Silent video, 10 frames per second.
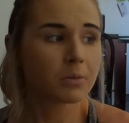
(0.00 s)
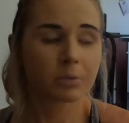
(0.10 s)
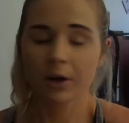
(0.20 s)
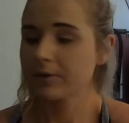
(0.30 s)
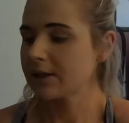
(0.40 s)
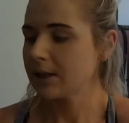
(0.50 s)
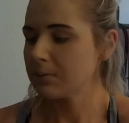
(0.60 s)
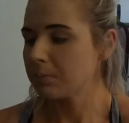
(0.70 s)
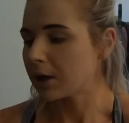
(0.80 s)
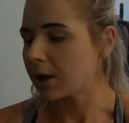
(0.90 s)

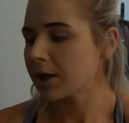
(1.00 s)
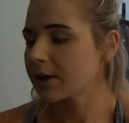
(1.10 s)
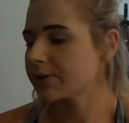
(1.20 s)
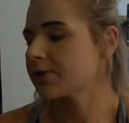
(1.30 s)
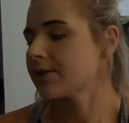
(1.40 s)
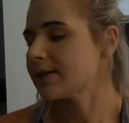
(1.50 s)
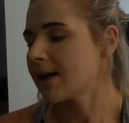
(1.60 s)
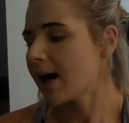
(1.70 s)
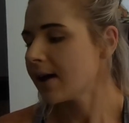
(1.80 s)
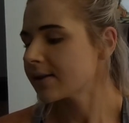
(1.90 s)
protein bars or
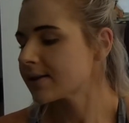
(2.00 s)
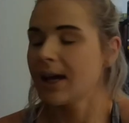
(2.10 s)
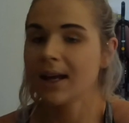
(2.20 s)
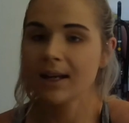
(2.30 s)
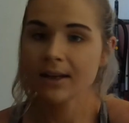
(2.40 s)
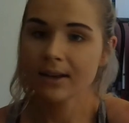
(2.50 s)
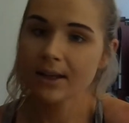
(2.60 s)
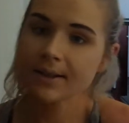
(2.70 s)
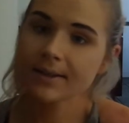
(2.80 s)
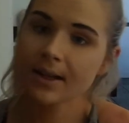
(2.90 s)
snacks. Hitting
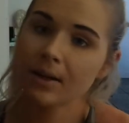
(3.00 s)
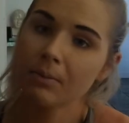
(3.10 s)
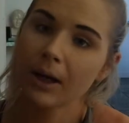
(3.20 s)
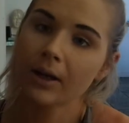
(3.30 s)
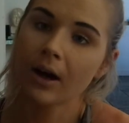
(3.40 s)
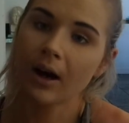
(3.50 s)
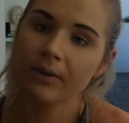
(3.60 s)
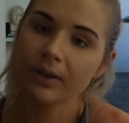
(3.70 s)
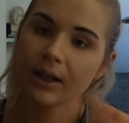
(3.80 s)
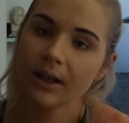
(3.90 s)
this in my
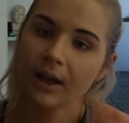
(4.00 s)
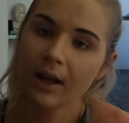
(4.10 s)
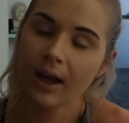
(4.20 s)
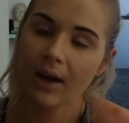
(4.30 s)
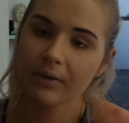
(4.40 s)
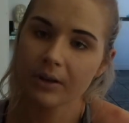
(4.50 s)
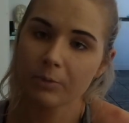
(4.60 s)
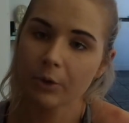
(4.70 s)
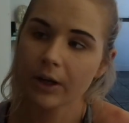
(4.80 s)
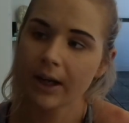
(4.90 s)
coffee every
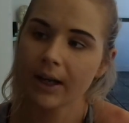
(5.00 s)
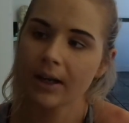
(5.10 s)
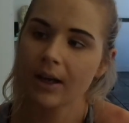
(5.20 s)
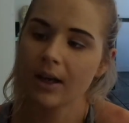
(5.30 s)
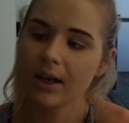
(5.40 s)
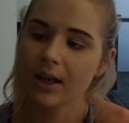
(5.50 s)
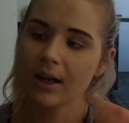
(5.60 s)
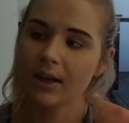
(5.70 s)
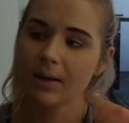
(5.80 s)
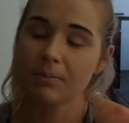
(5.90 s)
morning,
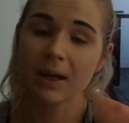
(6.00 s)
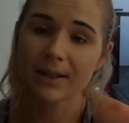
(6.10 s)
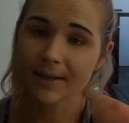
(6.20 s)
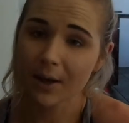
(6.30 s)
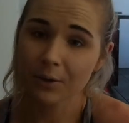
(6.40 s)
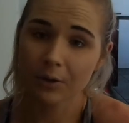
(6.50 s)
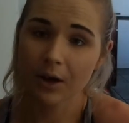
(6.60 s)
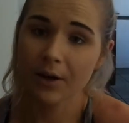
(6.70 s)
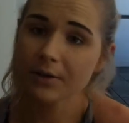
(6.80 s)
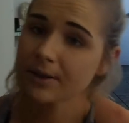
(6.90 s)
it may sound
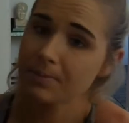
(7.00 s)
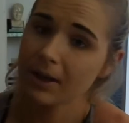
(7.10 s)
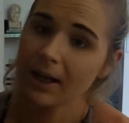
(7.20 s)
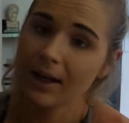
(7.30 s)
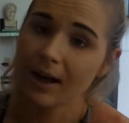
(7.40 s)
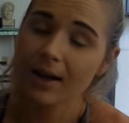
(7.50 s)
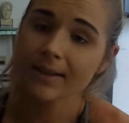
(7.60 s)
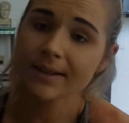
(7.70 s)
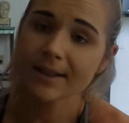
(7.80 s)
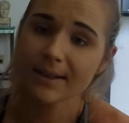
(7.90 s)
gross, but it
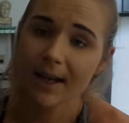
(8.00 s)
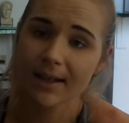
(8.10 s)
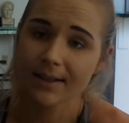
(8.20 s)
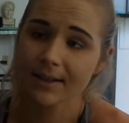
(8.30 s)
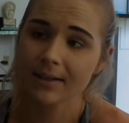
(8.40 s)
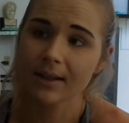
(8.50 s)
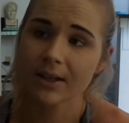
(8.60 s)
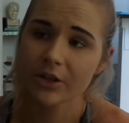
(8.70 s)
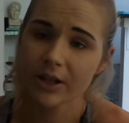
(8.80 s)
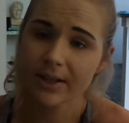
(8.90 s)
honestly tastes
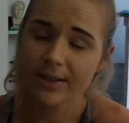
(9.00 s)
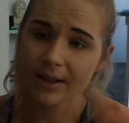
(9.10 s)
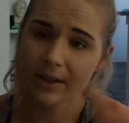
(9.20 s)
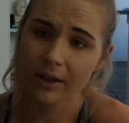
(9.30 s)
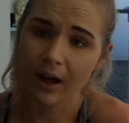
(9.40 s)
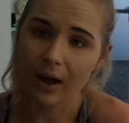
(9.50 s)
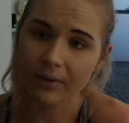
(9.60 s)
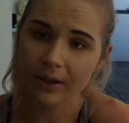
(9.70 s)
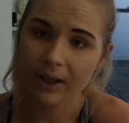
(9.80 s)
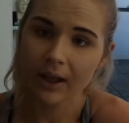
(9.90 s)
delicious in
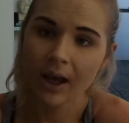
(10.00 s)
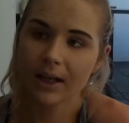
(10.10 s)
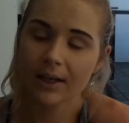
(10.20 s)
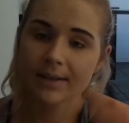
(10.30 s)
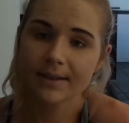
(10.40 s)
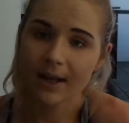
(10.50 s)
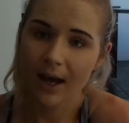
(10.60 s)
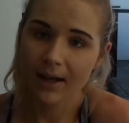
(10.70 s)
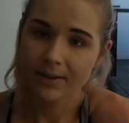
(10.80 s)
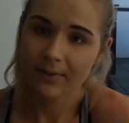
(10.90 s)
coffee. It is an
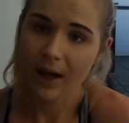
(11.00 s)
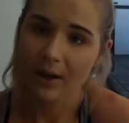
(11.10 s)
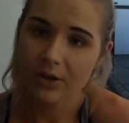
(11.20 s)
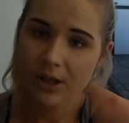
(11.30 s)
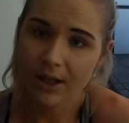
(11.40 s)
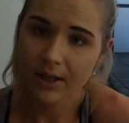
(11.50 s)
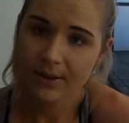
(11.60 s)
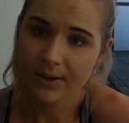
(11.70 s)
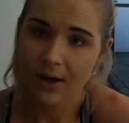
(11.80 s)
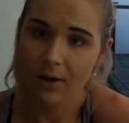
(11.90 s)
active algae,
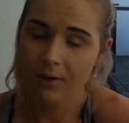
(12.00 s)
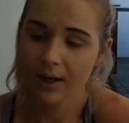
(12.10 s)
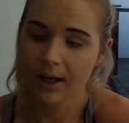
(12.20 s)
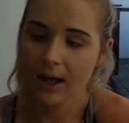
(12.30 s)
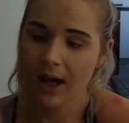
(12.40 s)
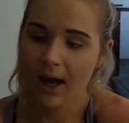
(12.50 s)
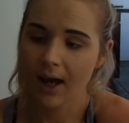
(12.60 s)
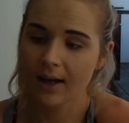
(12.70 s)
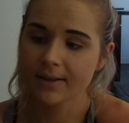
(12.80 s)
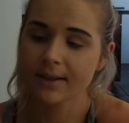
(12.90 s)
so it
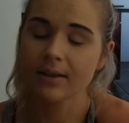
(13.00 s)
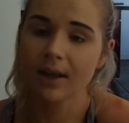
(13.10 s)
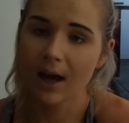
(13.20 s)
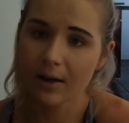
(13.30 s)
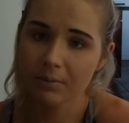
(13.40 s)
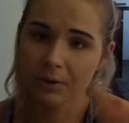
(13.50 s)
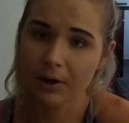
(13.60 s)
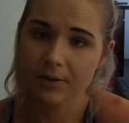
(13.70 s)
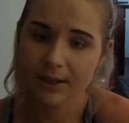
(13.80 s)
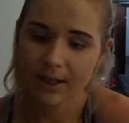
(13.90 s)
has a lot of
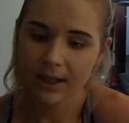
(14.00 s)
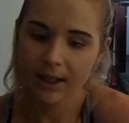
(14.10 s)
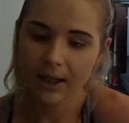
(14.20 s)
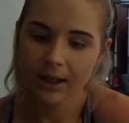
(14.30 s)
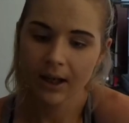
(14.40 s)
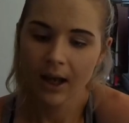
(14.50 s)
protein in it,